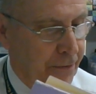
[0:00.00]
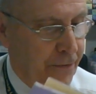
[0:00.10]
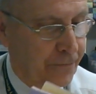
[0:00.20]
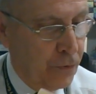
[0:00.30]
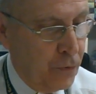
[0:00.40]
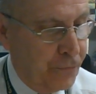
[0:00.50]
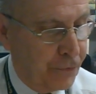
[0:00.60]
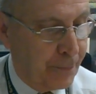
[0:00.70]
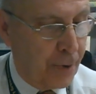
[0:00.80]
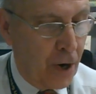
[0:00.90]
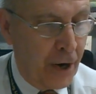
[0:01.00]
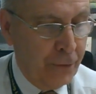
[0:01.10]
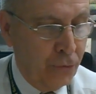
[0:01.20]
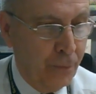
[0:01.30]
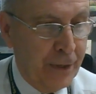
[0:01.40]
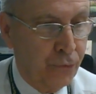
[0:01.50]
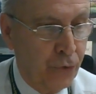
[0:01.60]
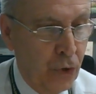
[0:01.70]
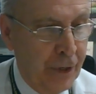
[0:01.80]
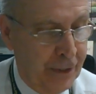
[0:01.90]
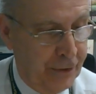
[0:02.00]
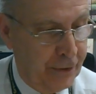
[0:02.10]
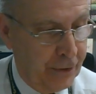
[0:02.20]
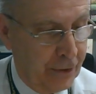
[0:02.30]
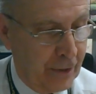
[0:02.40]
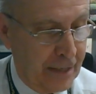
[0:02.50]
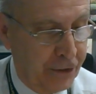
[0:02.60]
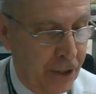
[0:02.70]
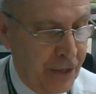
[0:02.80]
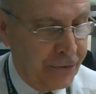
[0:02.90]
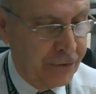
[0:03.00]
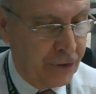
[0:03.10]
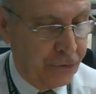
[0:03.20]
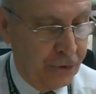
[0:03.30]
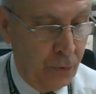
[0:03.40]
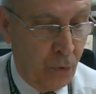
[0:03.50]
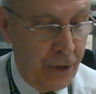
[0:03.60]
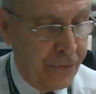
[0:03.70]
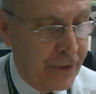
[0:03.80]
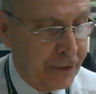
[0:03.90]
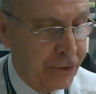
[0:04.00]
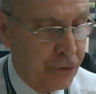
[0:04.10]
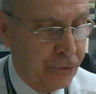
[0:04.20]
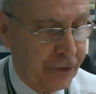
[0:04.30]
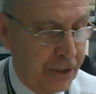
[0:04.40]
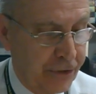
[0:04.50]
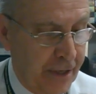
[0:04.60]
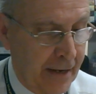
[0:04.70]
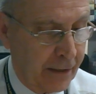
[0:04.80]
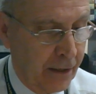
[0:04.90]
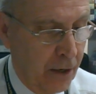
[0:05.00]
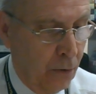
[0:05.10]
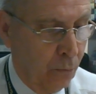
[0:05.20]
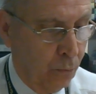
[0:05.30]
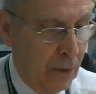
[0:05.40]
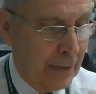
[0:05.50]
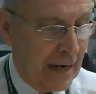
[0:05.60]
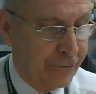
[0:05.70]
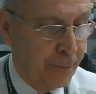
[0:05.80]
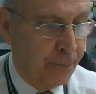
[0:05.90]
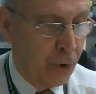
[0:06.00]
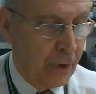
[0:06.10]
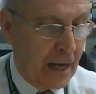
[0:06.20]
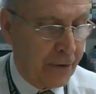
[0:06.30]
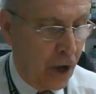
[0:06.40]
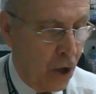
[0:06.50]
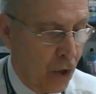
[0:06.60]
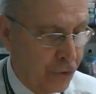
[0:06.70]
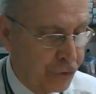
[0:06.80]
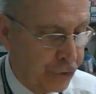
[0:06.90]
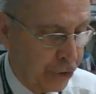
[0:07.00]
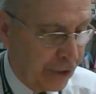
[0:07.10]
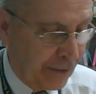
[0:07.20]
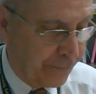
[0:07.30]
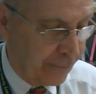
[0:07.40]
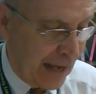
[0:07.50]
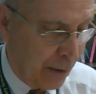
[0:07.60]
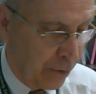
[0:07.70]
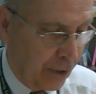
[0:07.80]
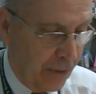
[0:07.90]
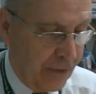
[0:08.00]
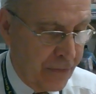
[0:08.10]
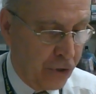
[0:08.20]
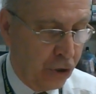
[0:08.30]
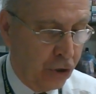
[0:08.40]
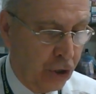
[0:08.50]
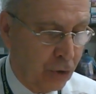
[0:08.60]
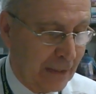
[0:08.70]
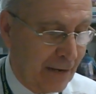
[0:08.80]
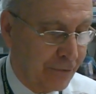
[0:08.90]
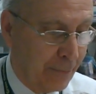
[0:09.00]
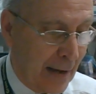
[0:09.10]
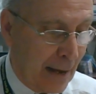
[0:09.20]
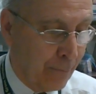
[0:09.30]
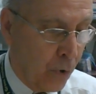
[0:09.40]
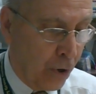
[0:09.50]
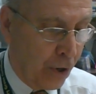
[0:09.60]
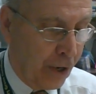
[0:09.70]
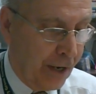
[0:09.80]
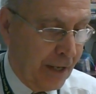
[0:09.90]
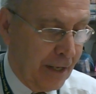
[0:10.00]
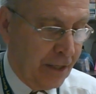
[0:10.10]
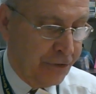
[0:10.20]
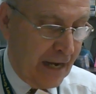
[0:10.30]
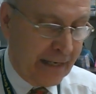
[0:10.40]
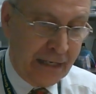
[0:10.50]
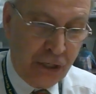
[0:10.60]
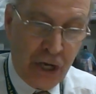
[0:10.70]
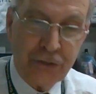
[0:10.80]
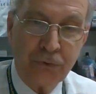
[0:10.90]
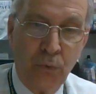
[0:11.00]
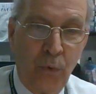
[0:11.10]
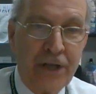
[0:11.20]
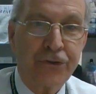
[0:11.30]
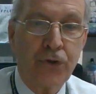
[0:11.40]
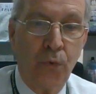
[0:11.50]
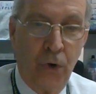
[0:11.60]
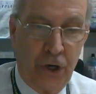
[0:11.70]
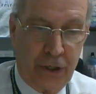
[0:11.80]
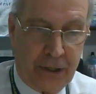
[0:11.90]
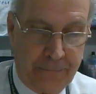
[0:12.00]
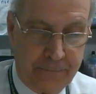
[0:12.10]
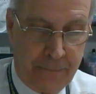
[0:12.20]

The food for the party will be ruined, cried Gus. There's only one thing to do, said Jack. We will have to pour out all the sugar and flour. Then the cook will have to buy more. Jack and Gus went to work.